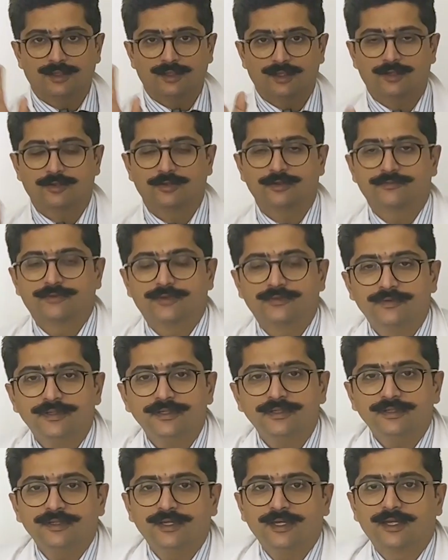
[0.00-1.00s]
Hello
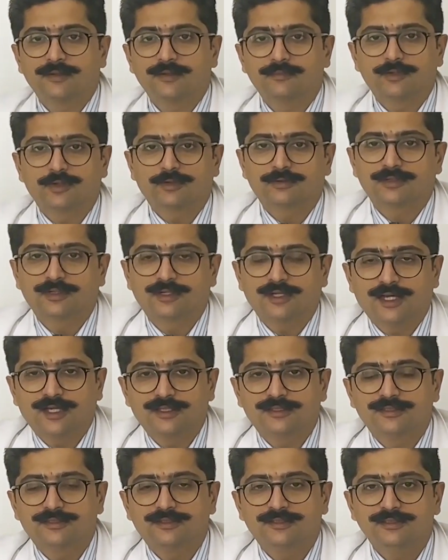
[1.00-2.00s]
everyone, I am Dr.
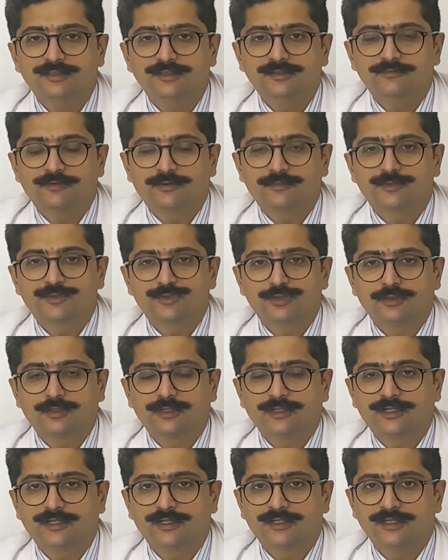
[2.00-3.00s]
Aditya from the
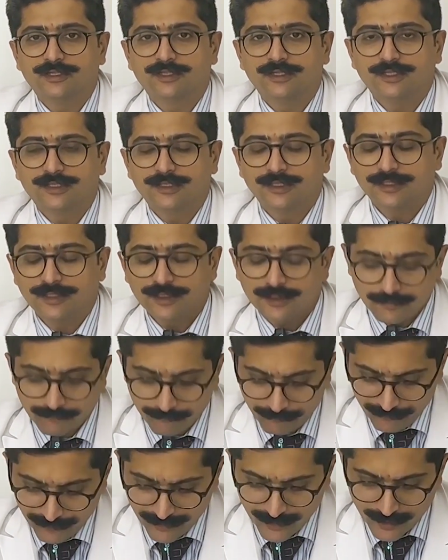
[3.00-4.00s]
Shoulder and Knee Clinic.